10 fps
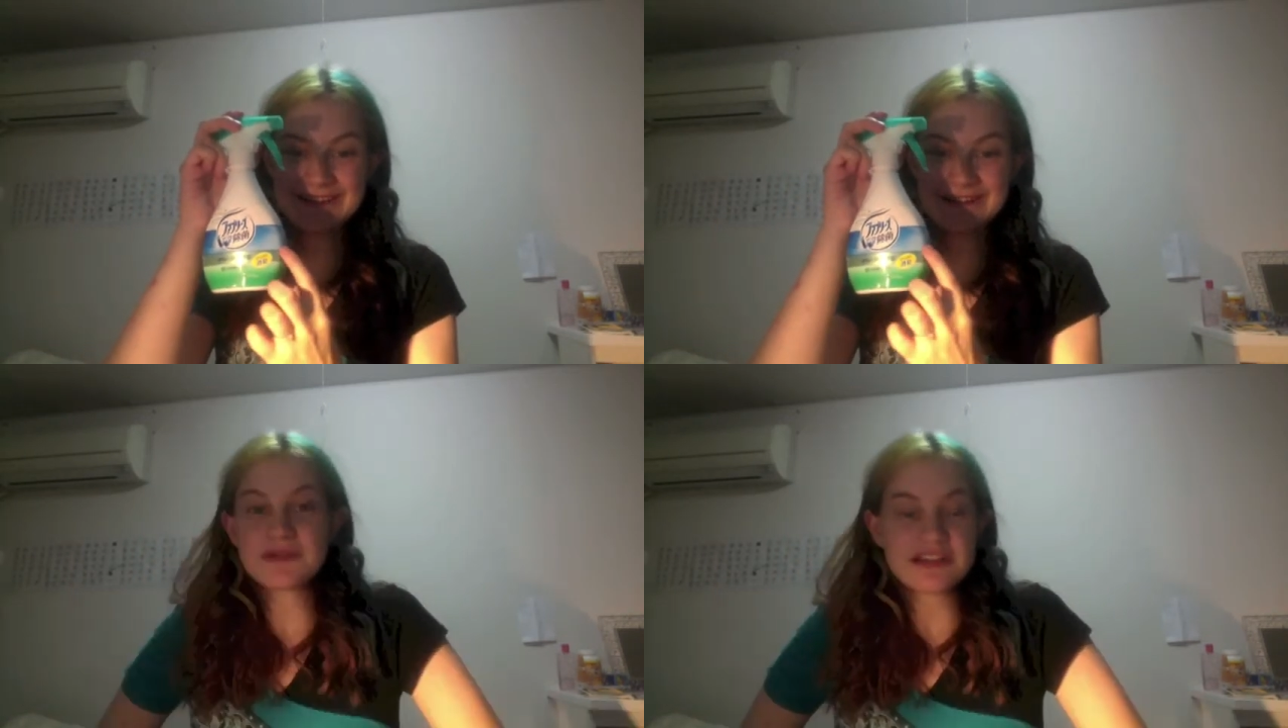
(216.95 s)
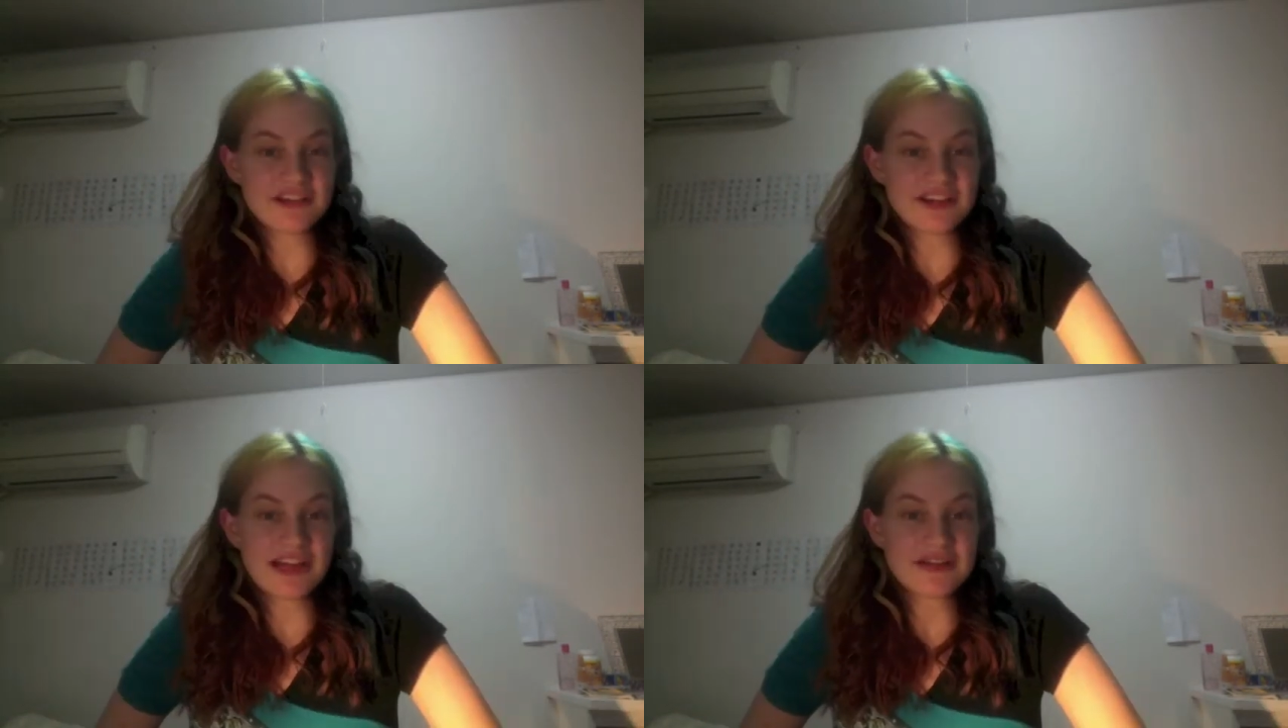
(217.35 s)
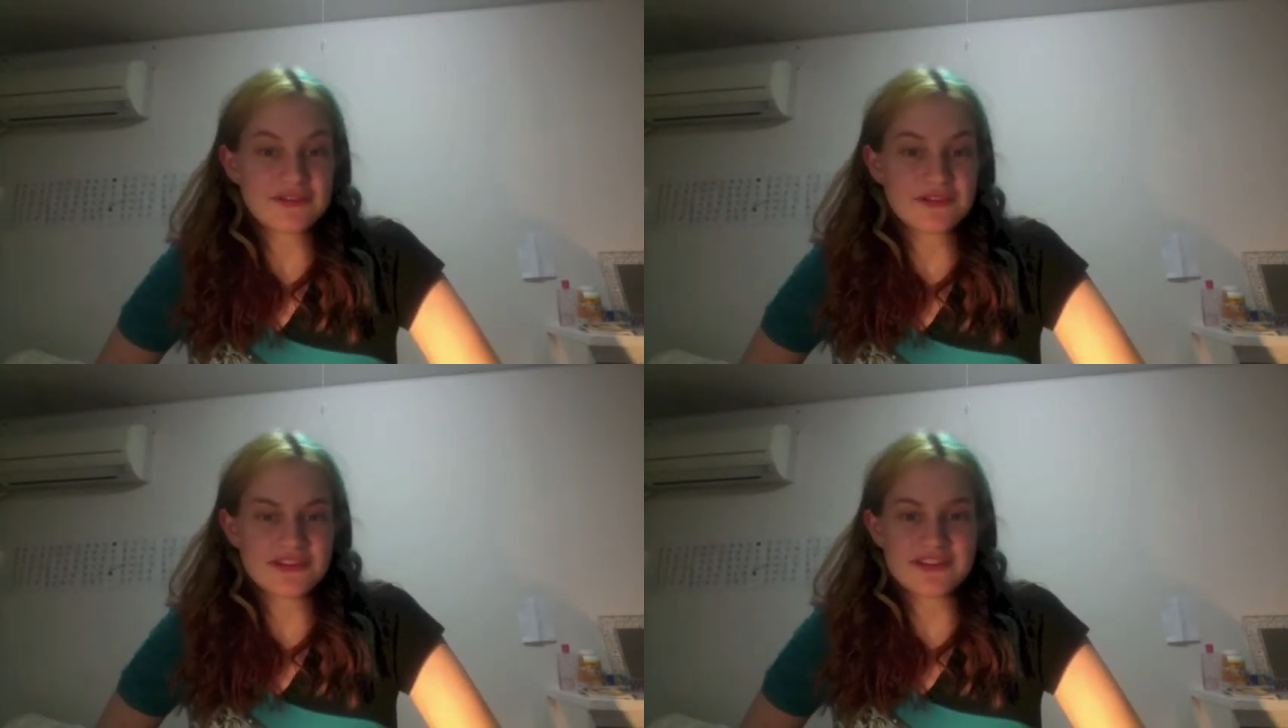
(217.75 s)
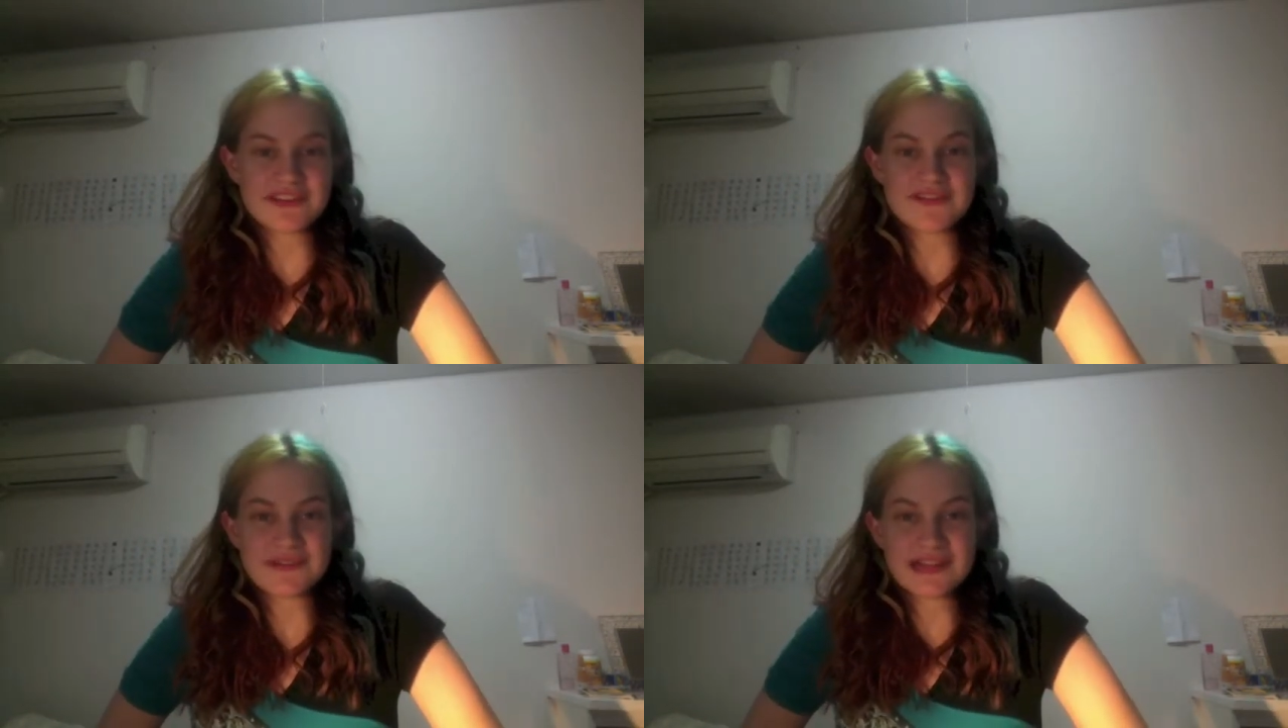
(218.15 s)
I also got this
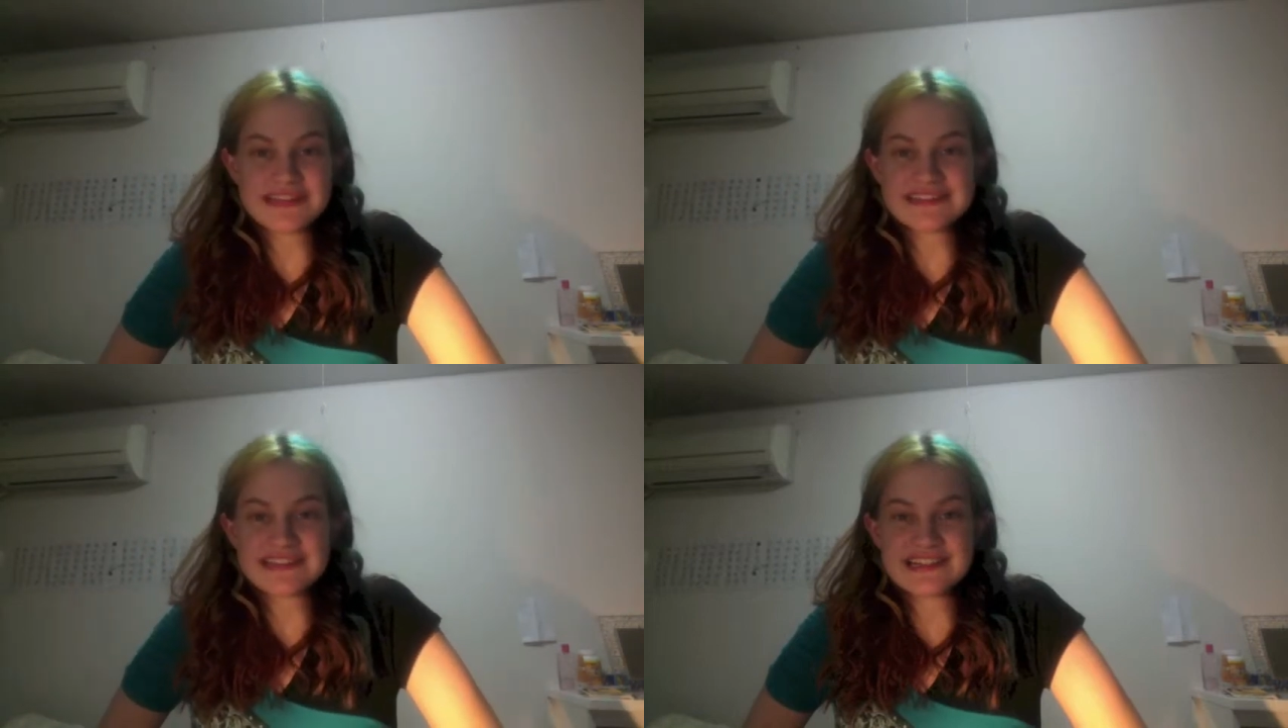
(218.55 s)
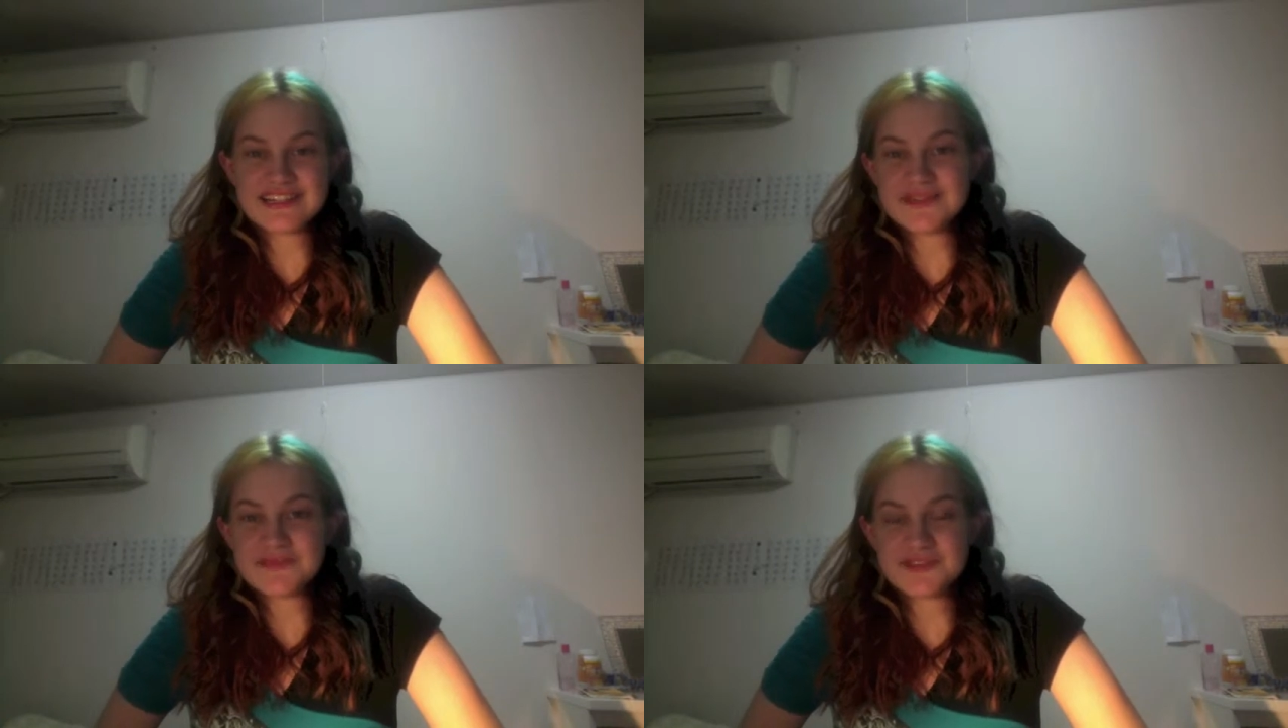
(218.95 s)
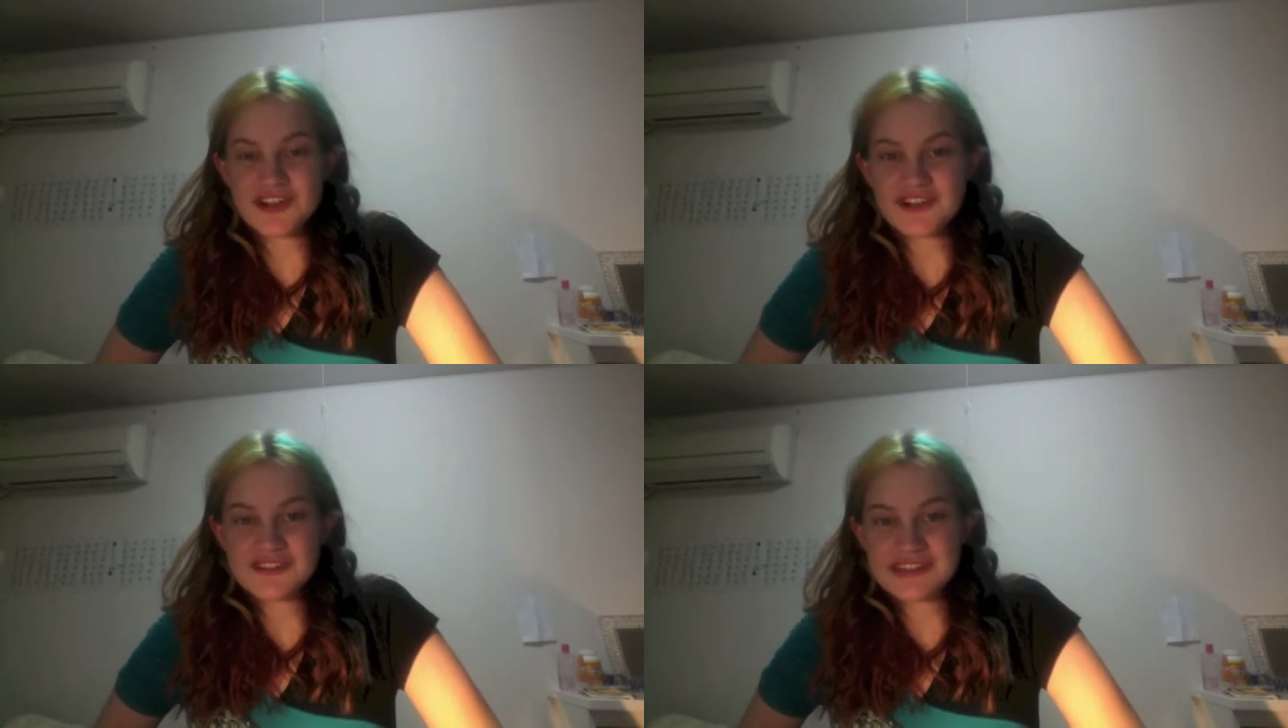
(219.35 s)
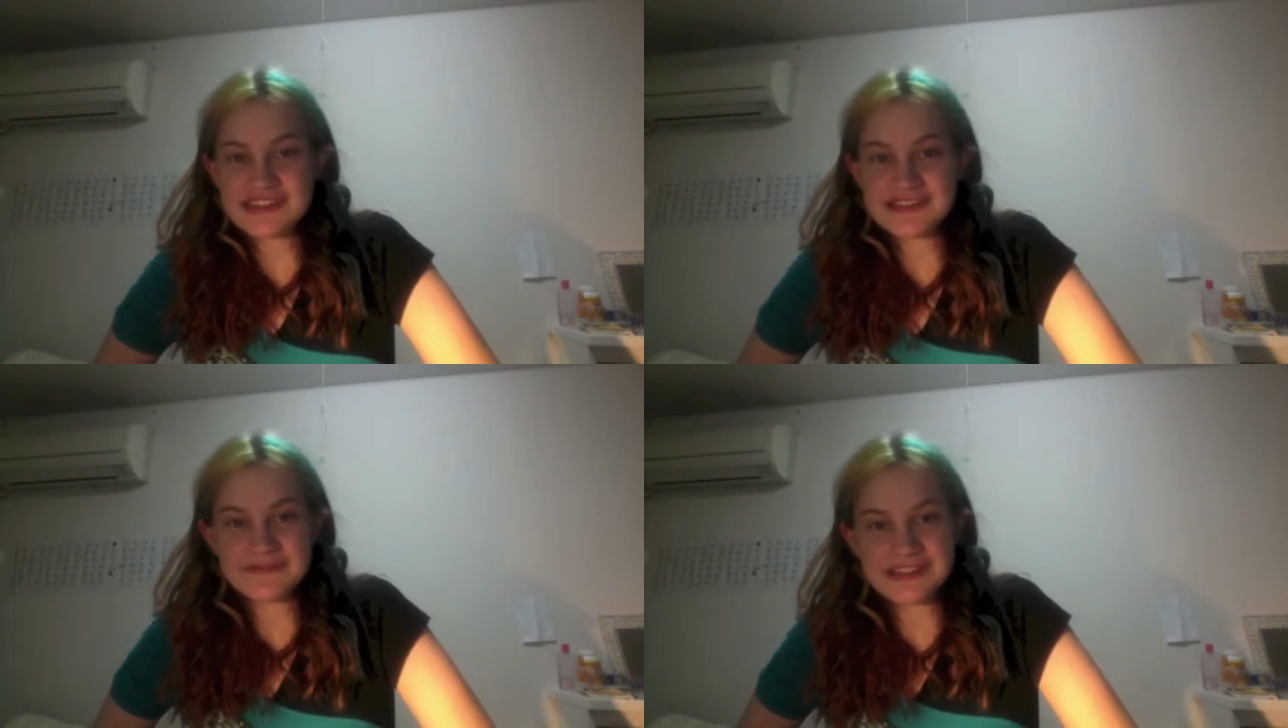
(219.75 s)
great chocolate
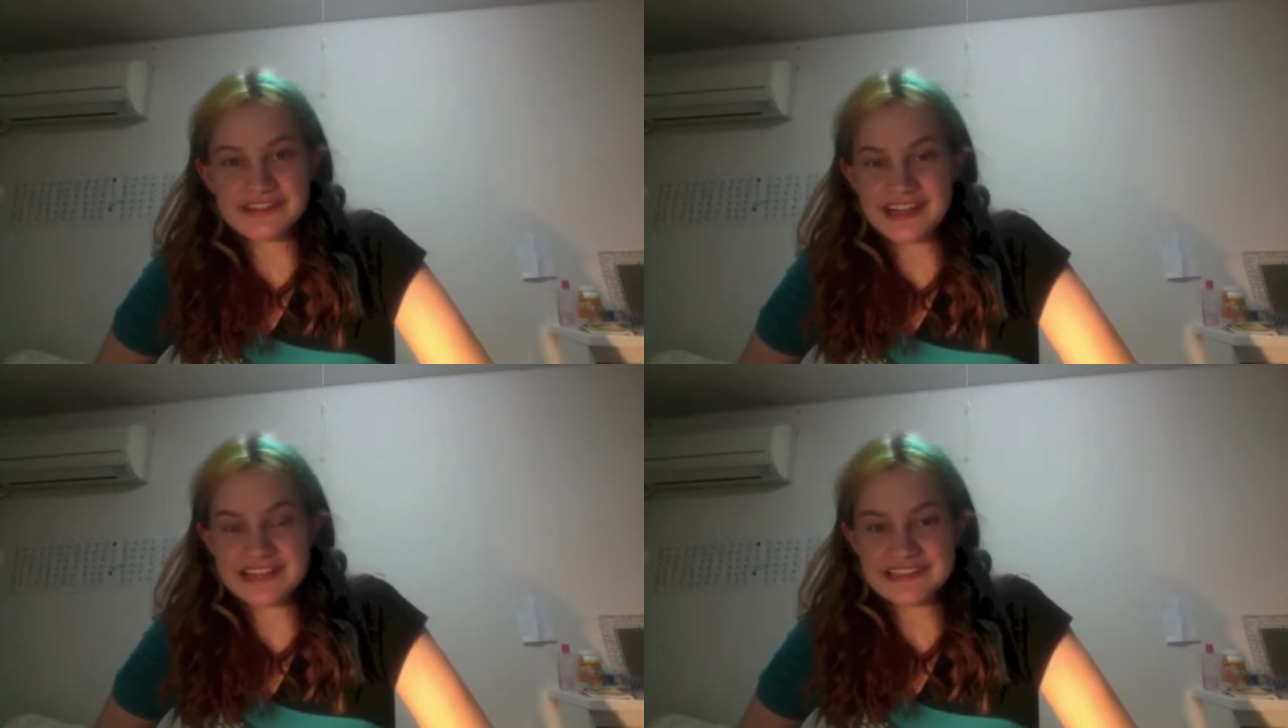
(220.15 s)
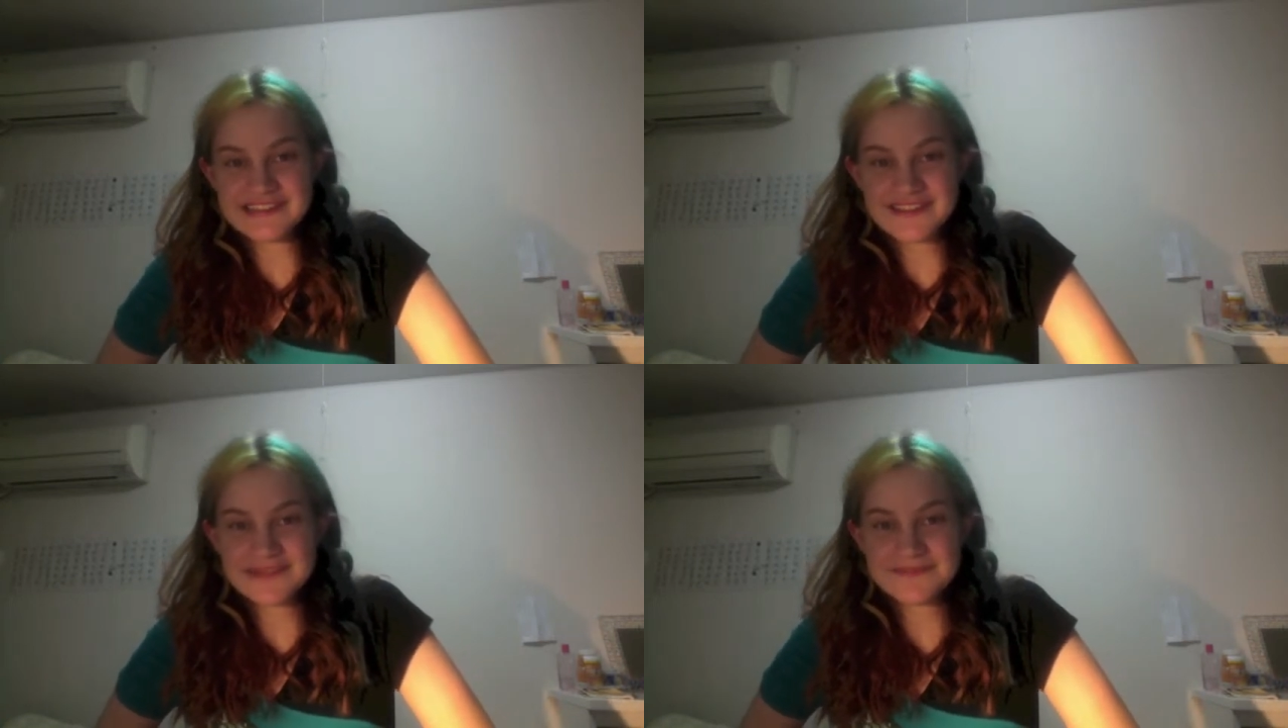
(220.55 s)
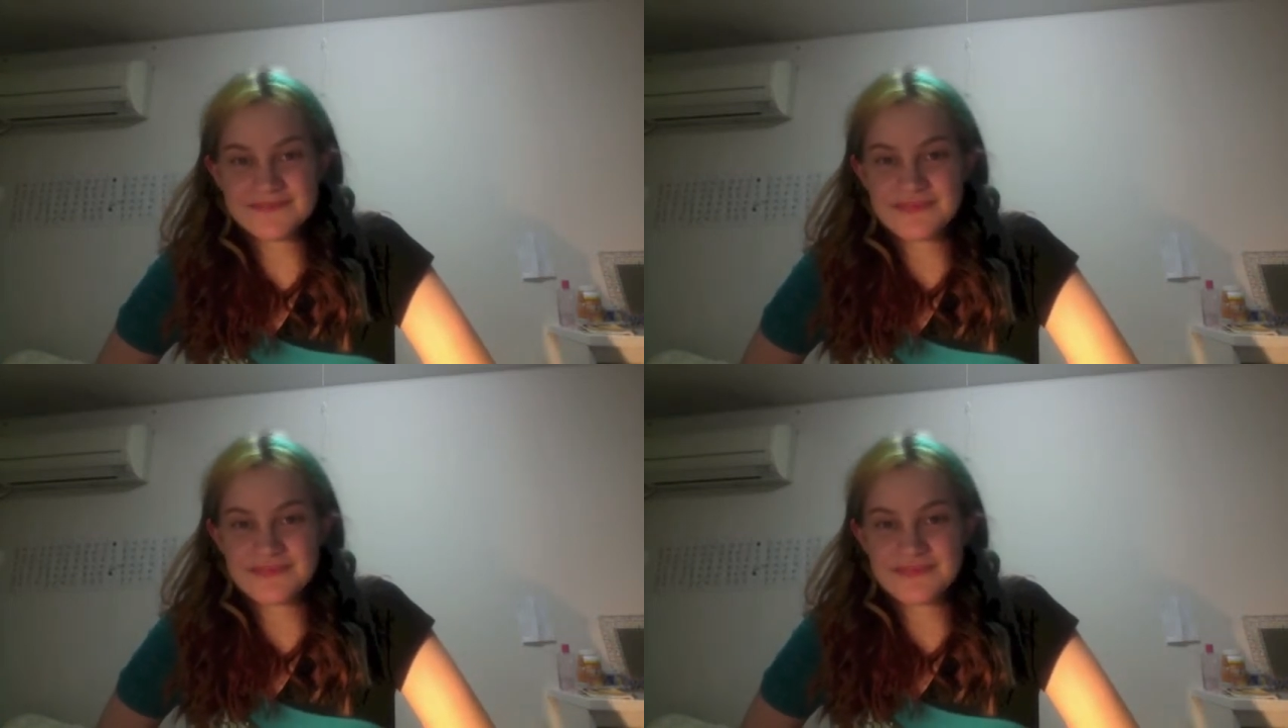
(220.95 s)
and vanilla ice cream.